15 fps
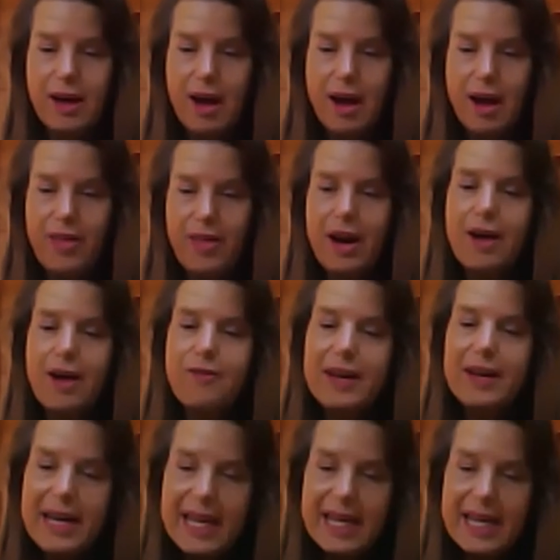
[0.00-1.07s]
I've
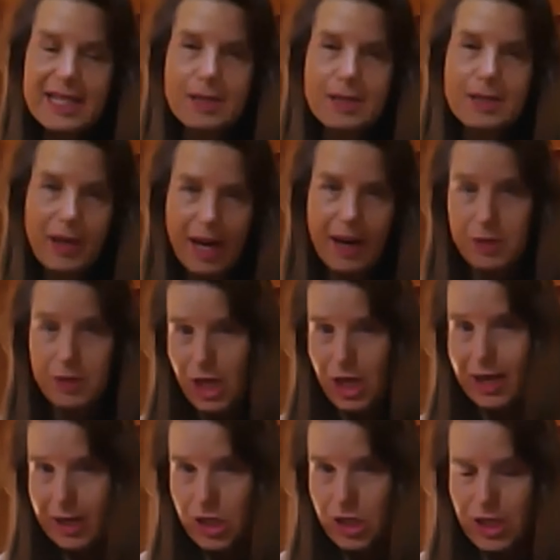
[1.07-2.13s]
let become
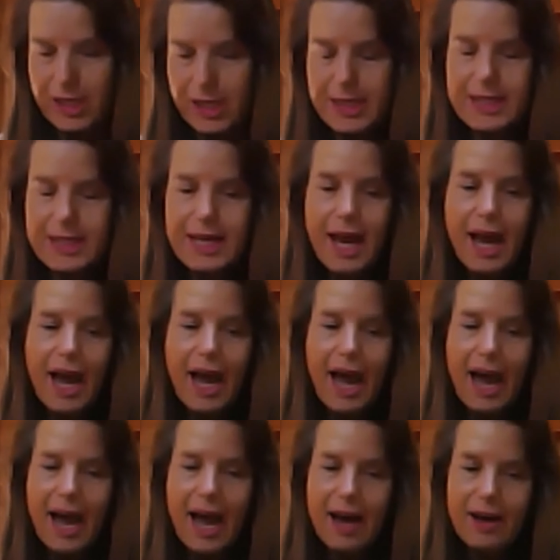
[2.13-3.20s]
challenges,
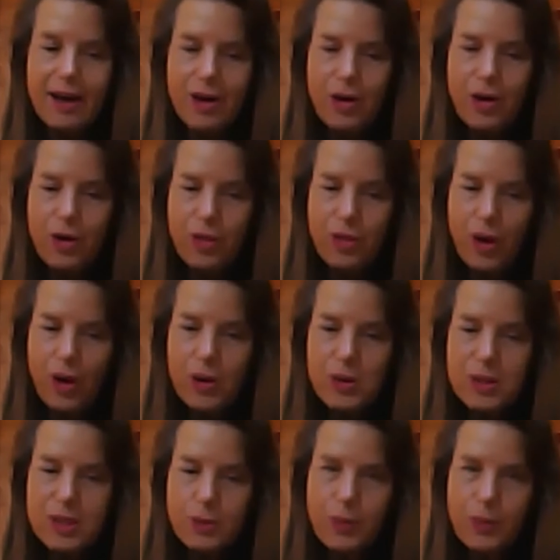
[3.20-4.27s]
are
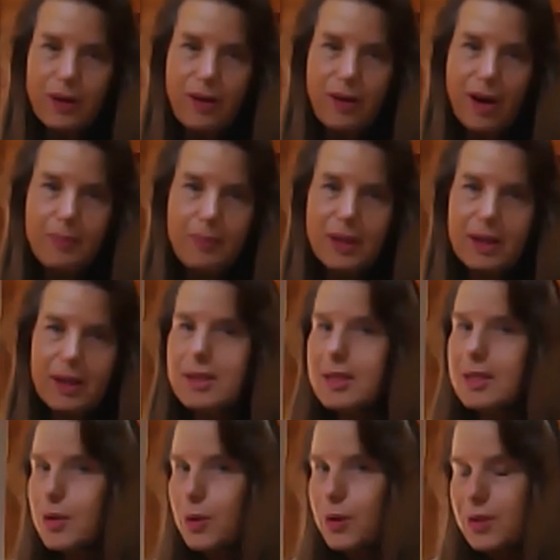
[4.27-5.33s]
those where I'm
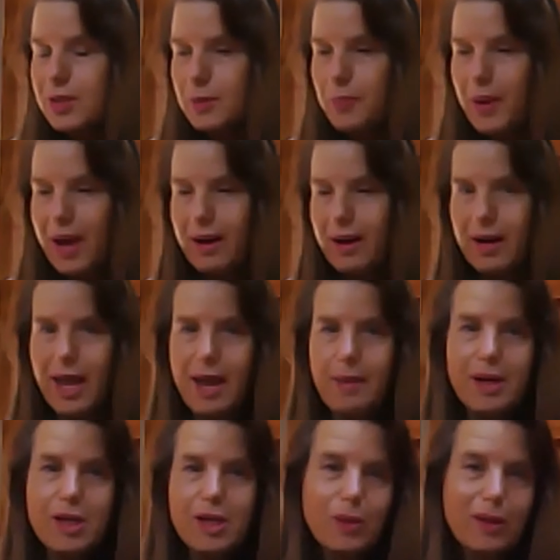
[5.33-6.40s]
concerned about, am
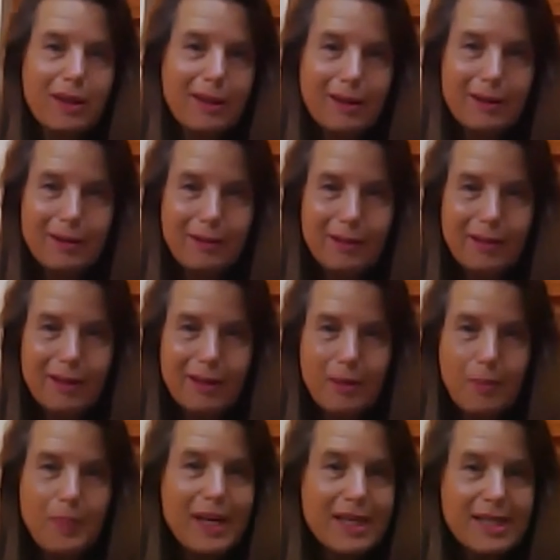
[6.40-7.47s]
I doing the
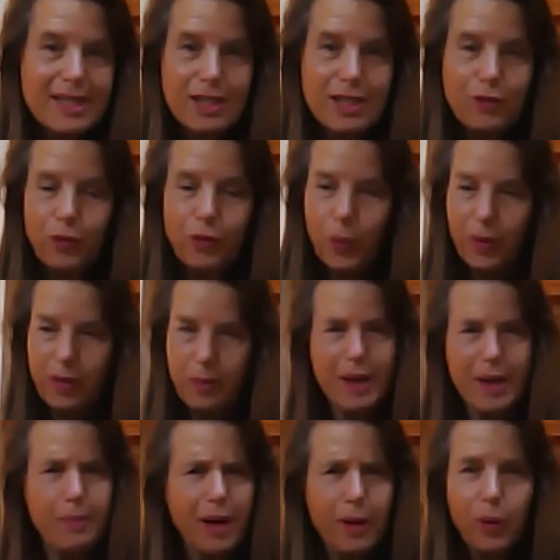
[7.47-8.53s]
best for the
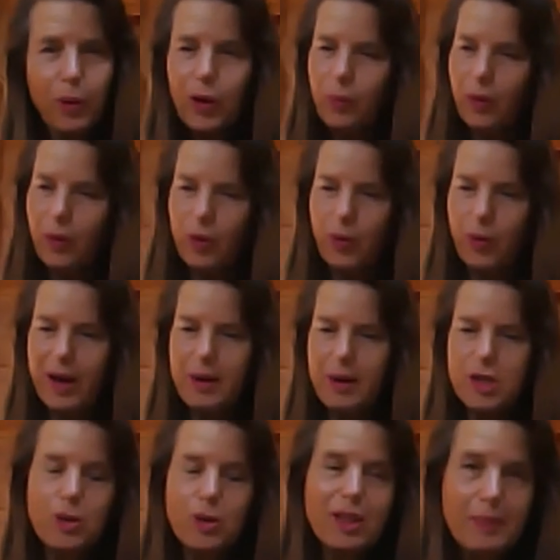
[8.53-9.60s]
people I work with, or am I
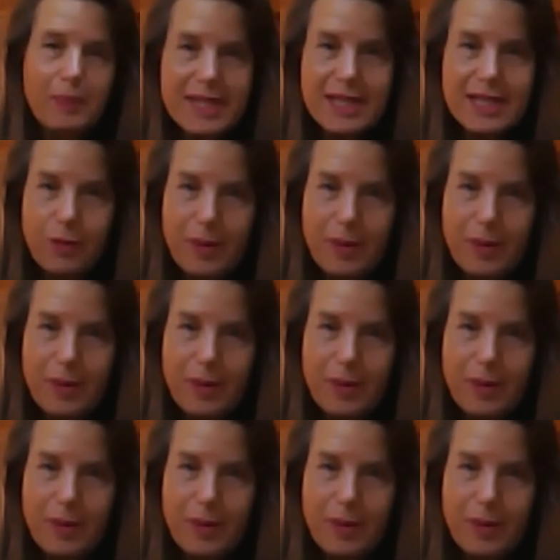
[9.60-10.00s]
doing the best for my